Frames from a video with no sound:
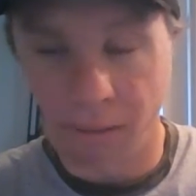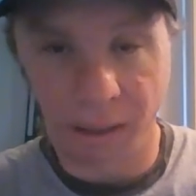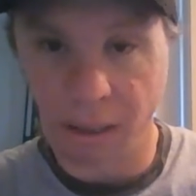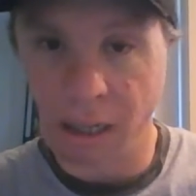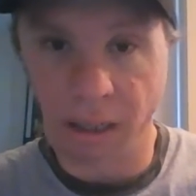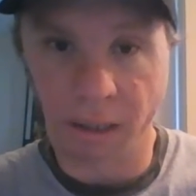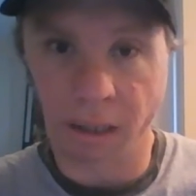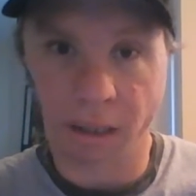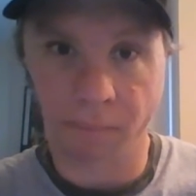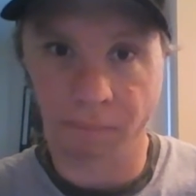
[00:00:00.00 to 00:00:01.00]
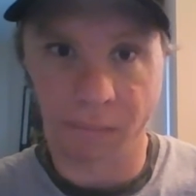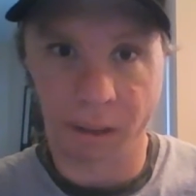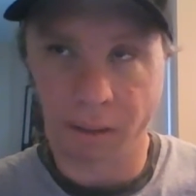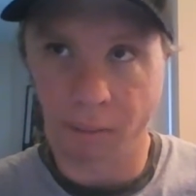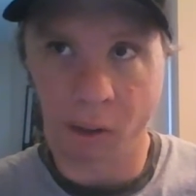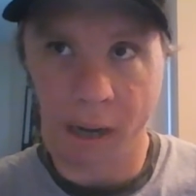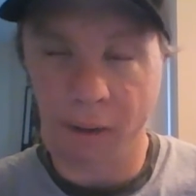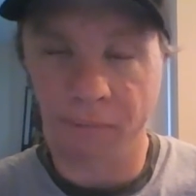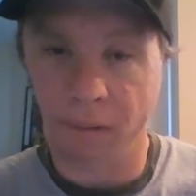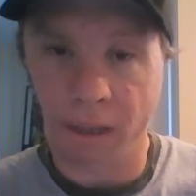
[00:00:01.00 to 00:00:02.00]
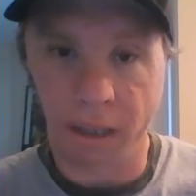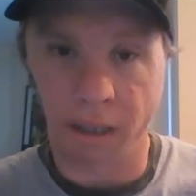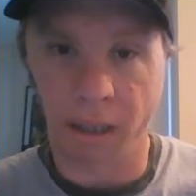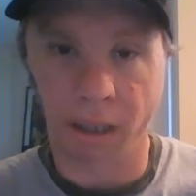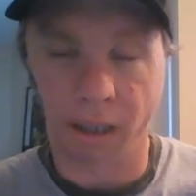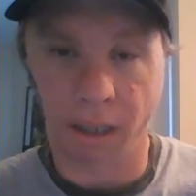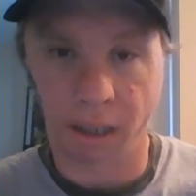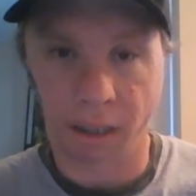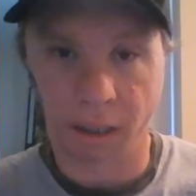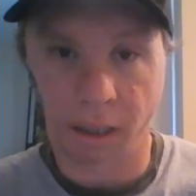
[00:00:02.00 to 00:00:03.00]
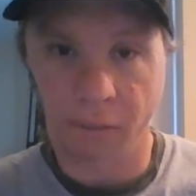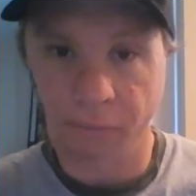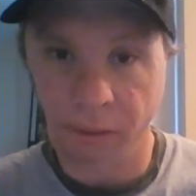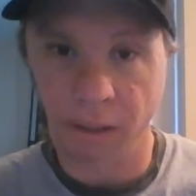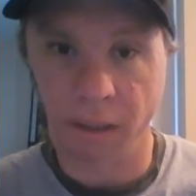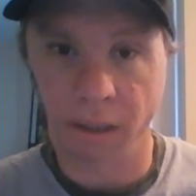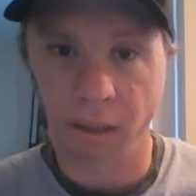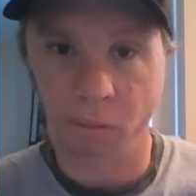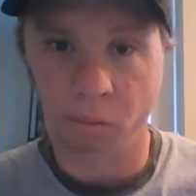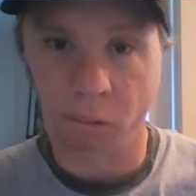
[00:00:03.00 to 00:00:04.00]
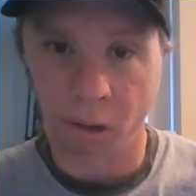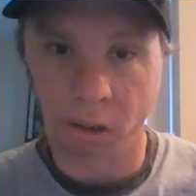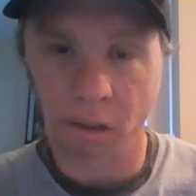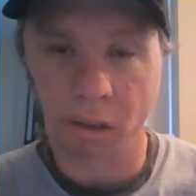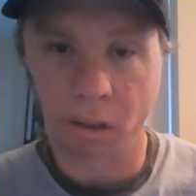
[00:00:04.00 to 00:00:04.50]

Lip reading: again, just go have fun. It's definitely worth